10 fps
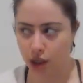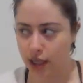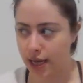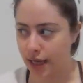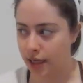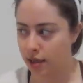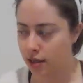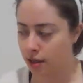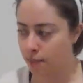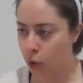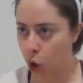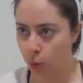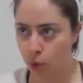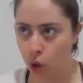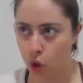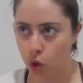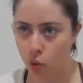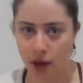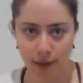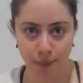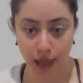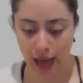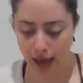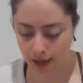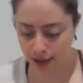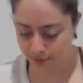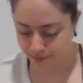like purple, white, black.